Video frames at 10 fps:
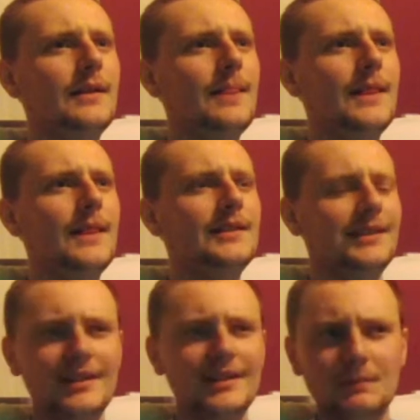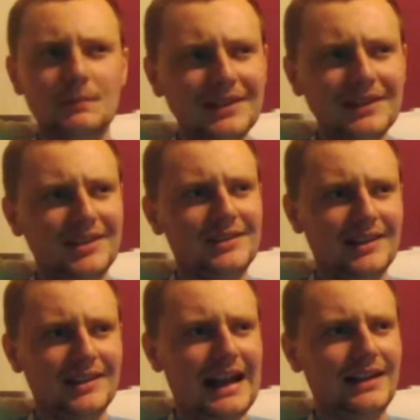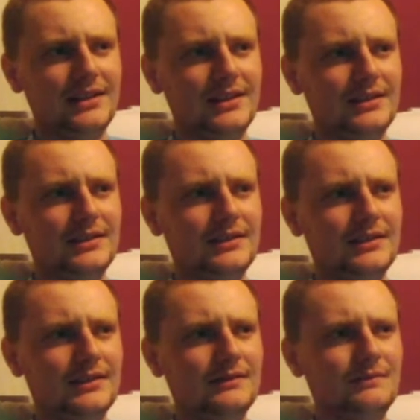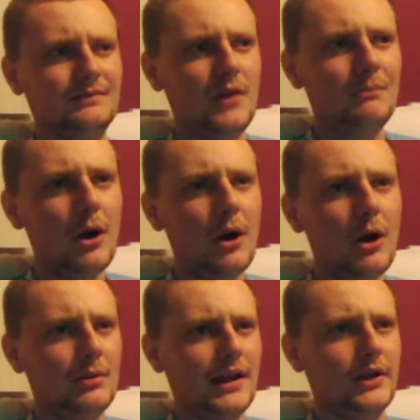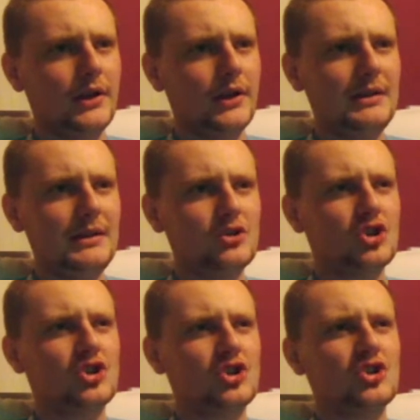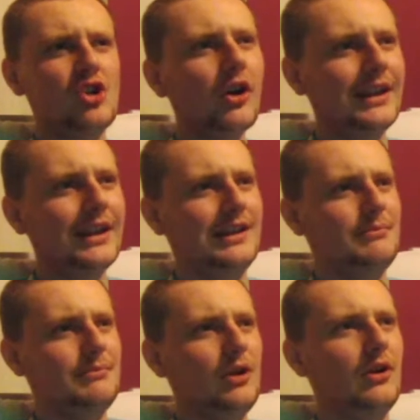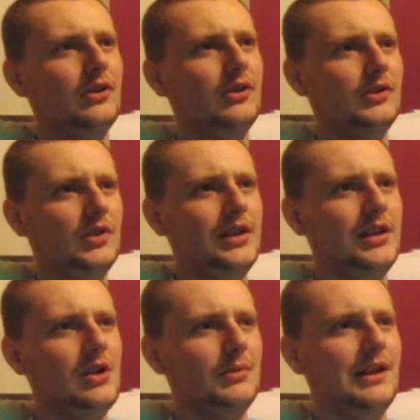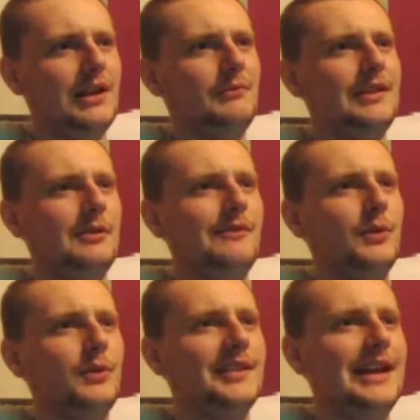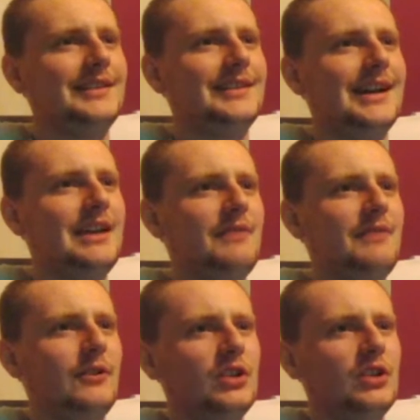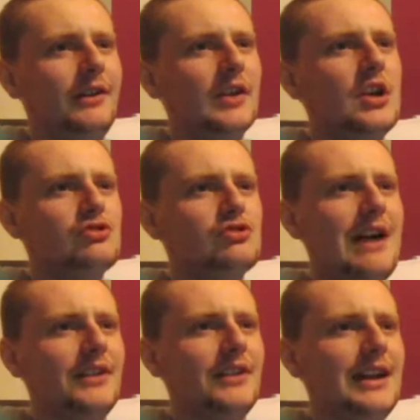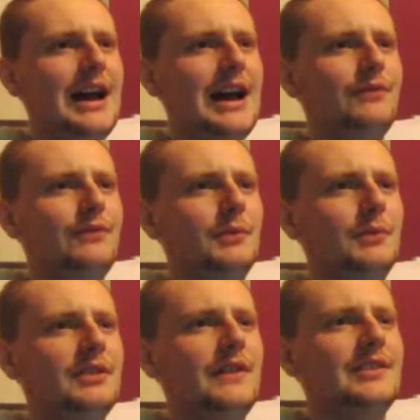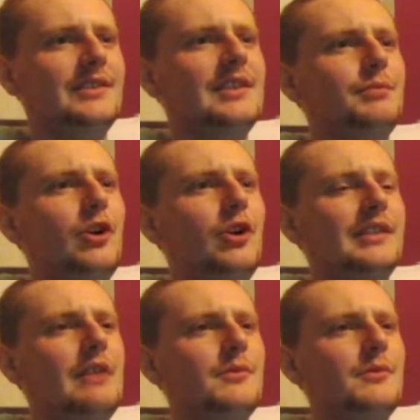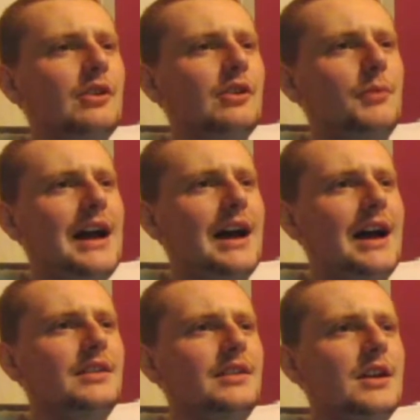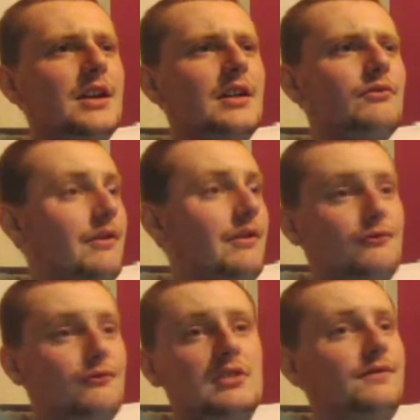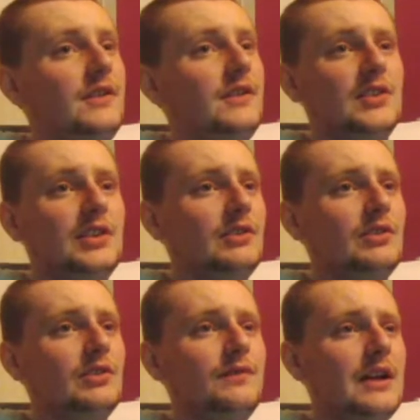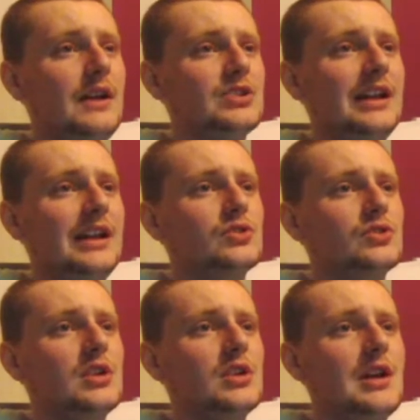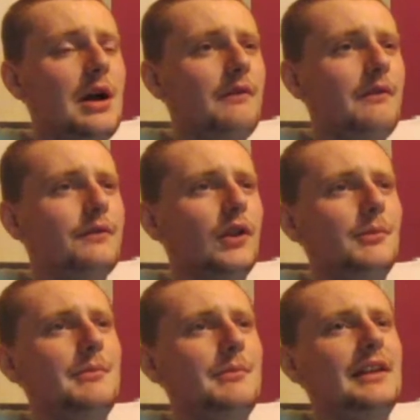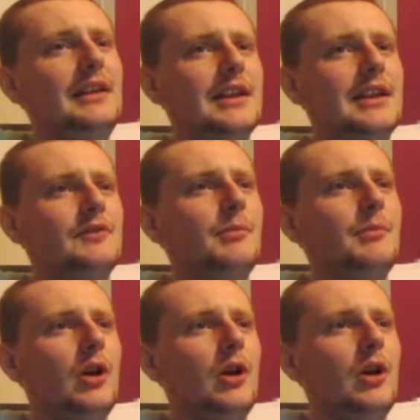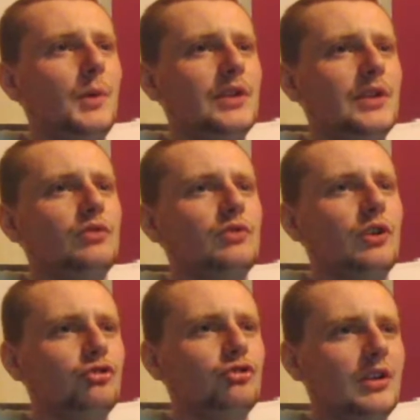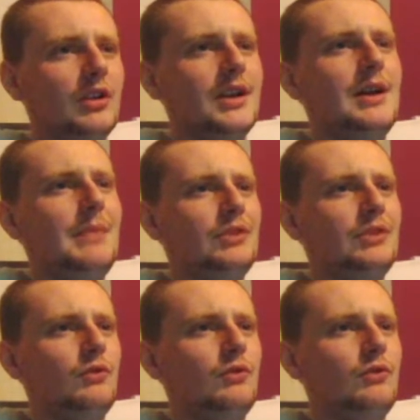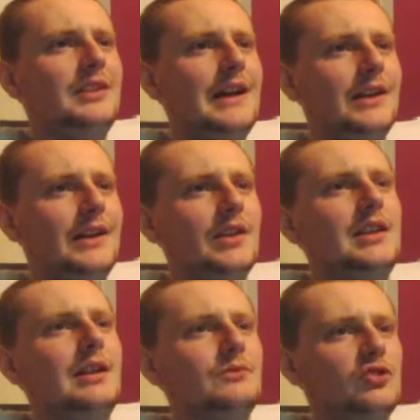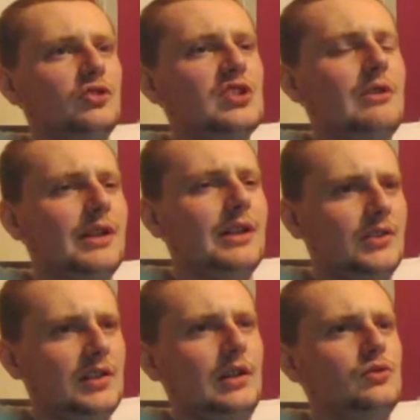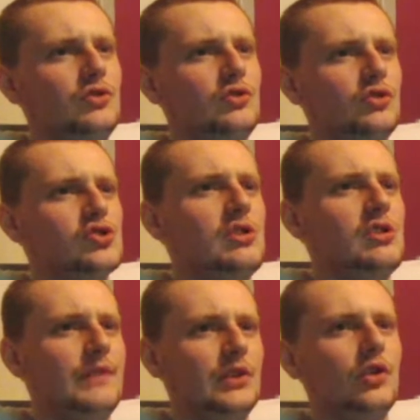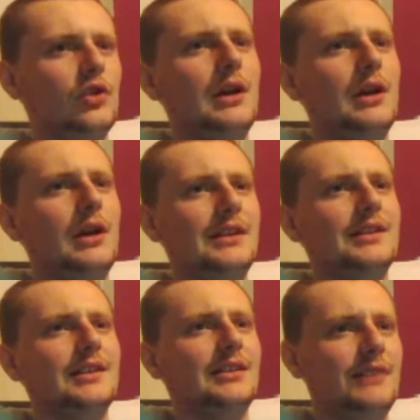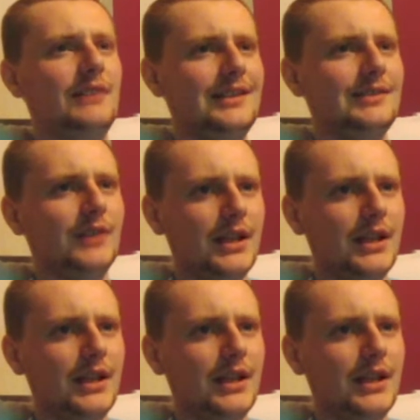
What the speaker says: City's passing tonight and ball play has been shockingly poor in the open 11 minutes. However, we start an attack here. Ferran Torres driving at the heart of Fulham's defence. He is brought down from a tackle behind. Referee says it was a fair challenge. However, Fulham immediately give the ball away to Rodri, back to Ruben Diaz, and then to João Cancelo just to show things up a bit defensively.